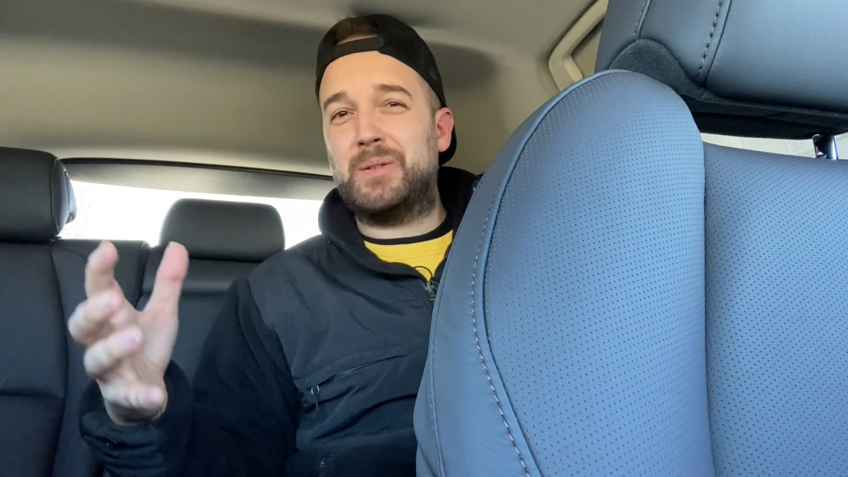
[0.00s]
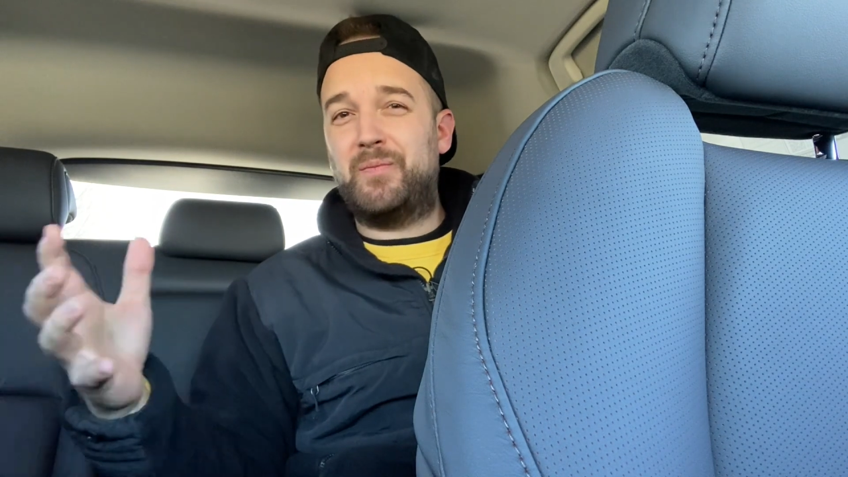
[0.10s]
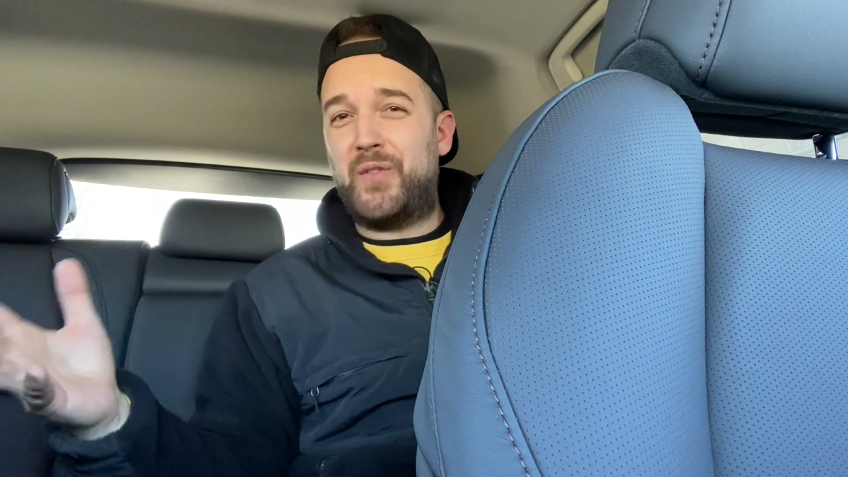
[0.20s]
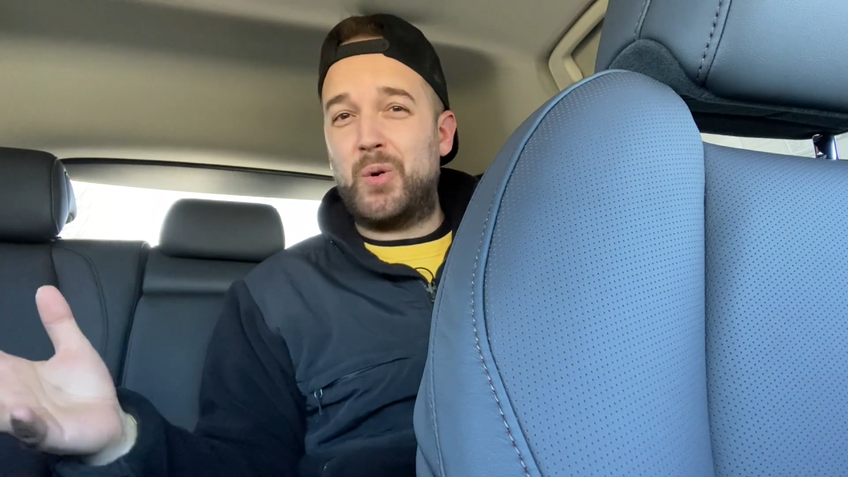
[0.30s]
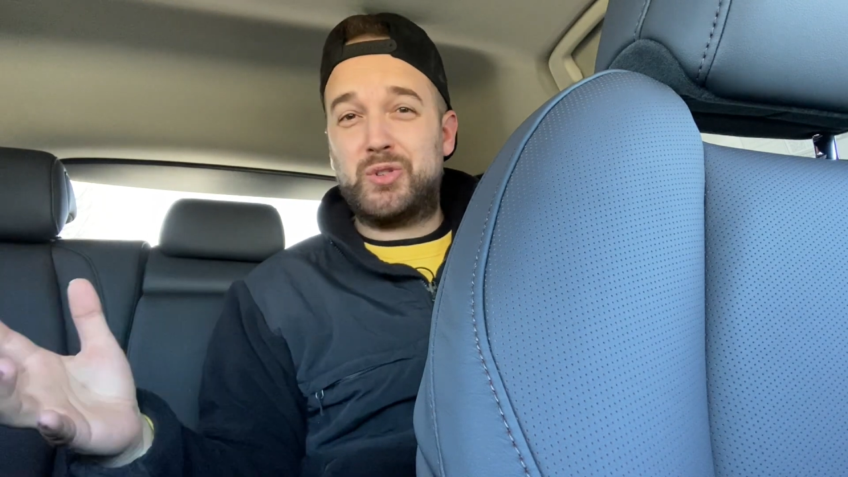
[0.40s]

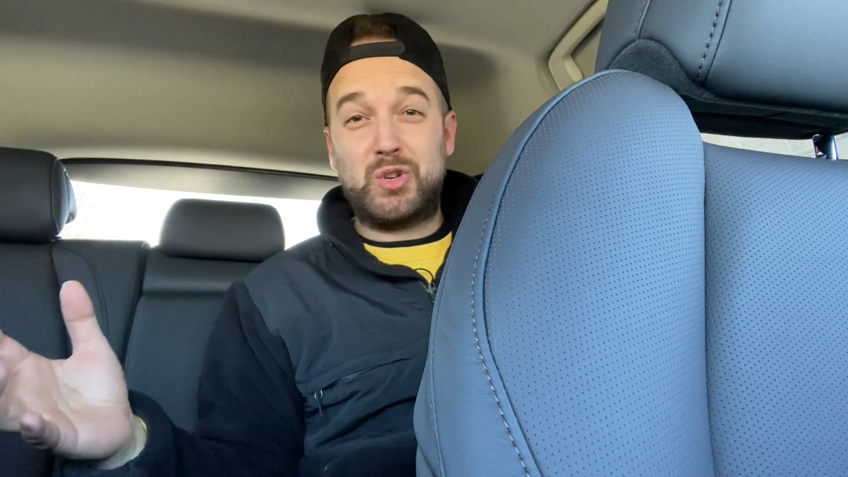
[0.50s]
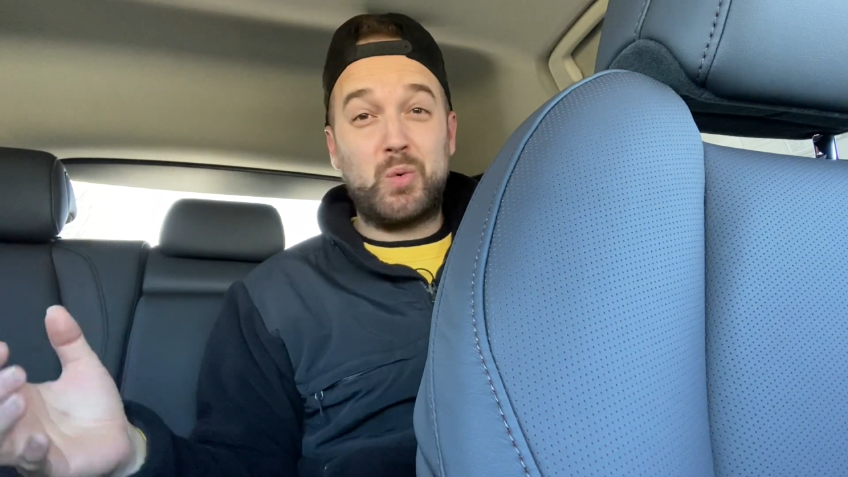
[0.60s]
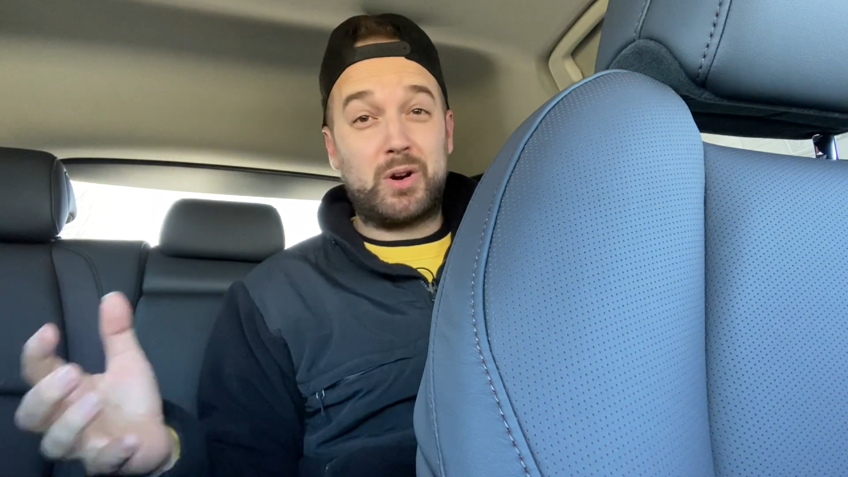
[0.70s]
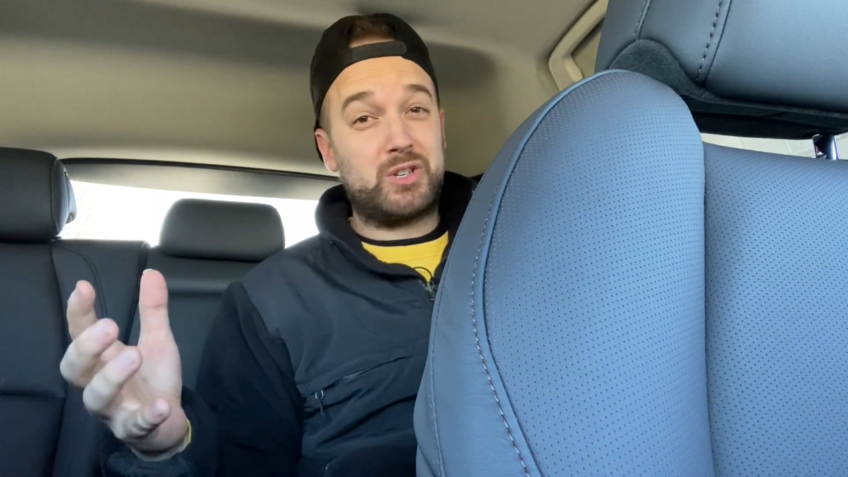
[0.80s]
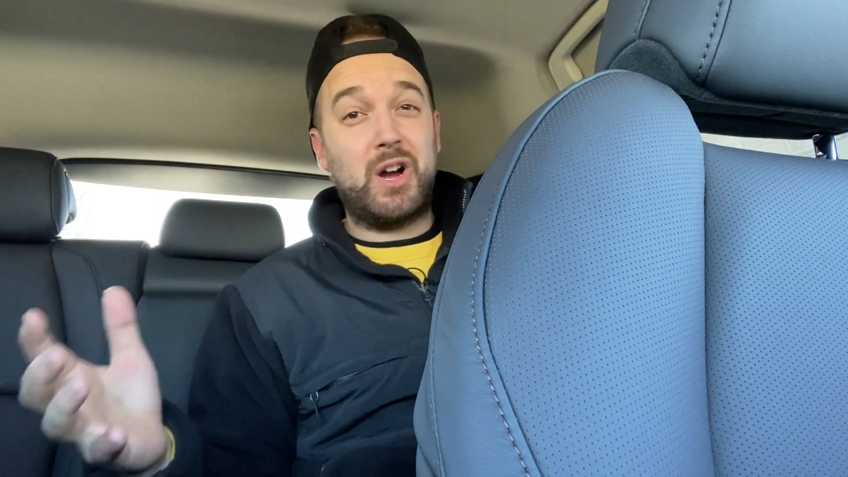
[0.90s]
some folks
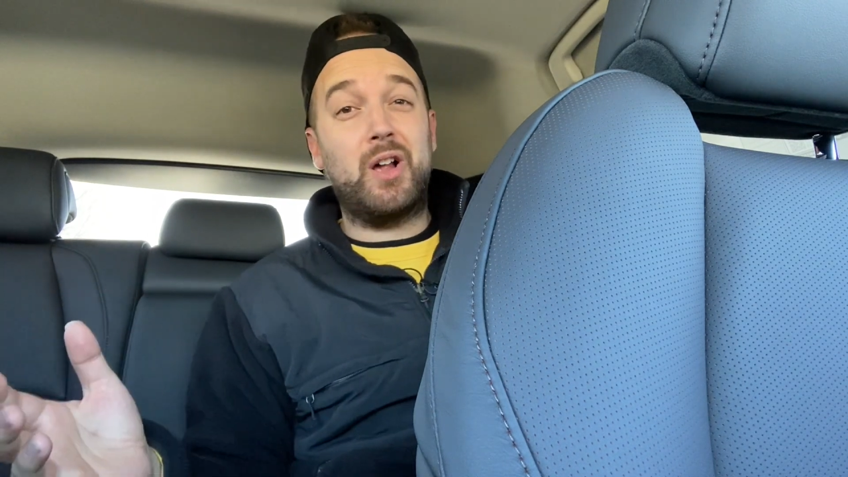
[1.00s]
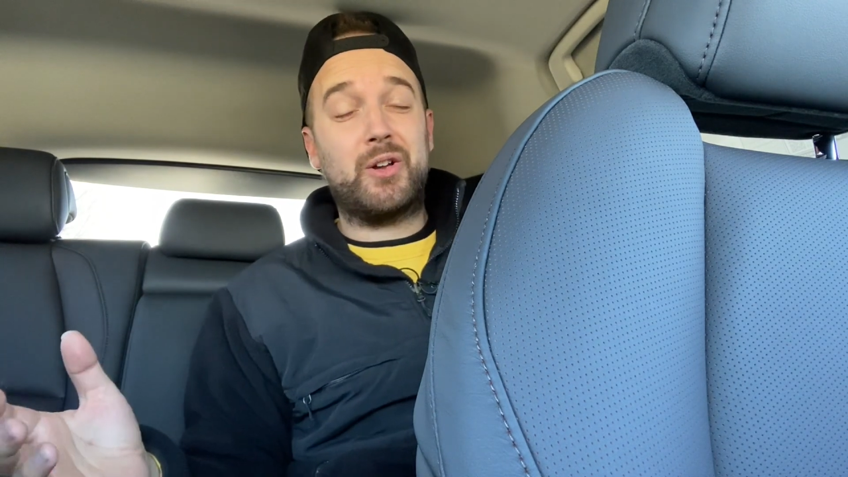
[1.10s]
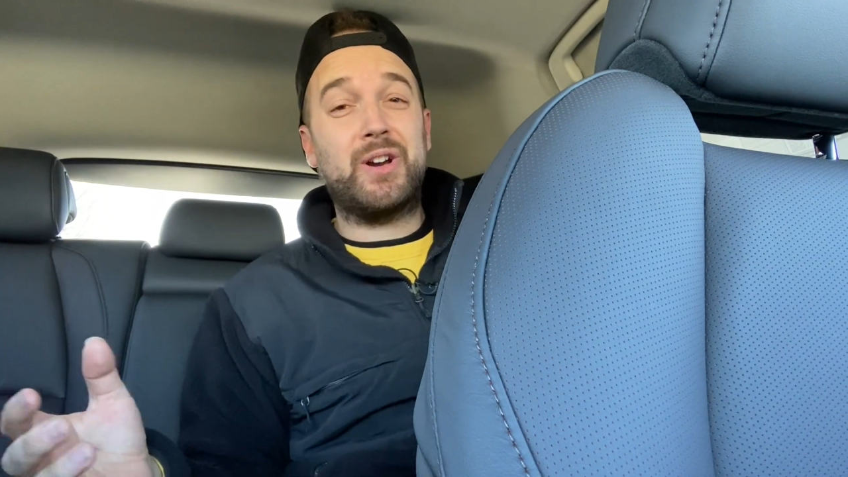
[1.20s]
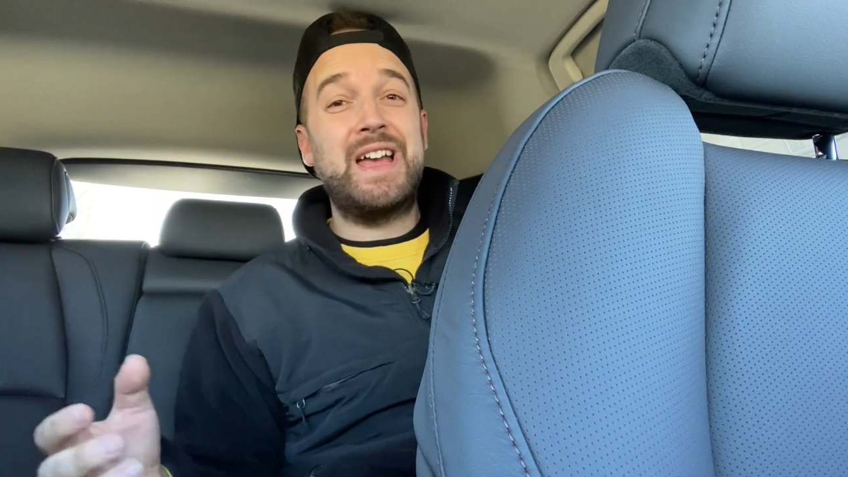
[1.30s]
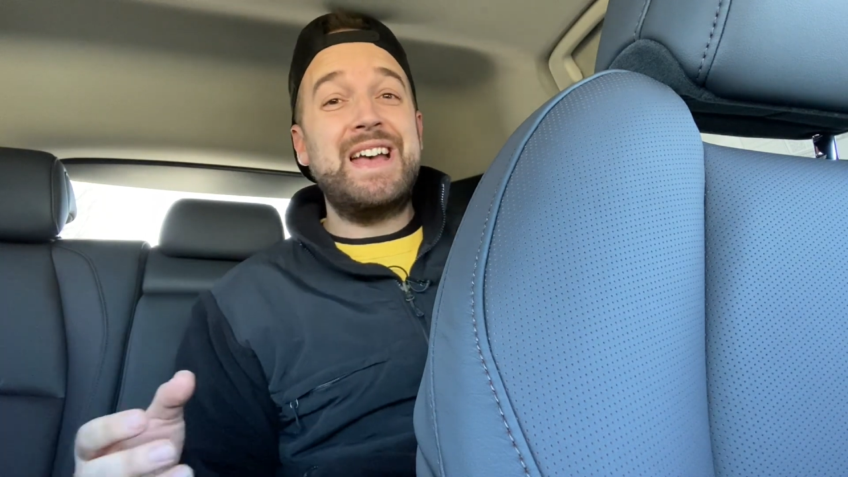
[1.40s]
who are
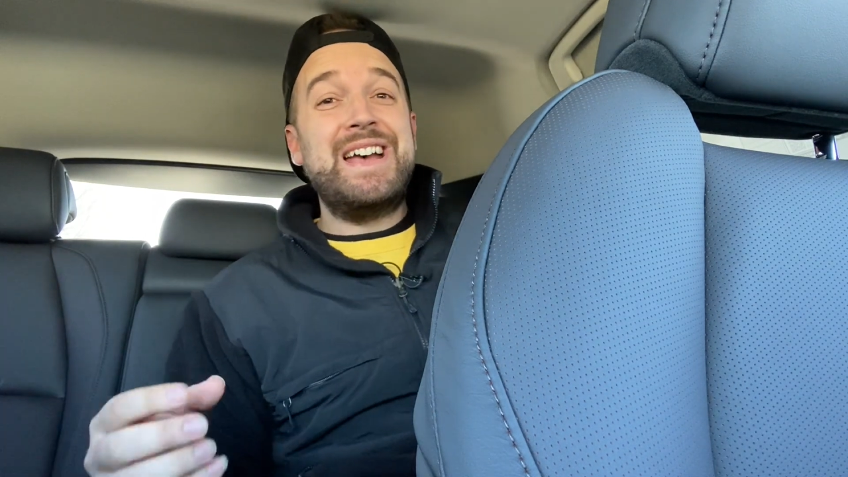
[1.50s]
taller,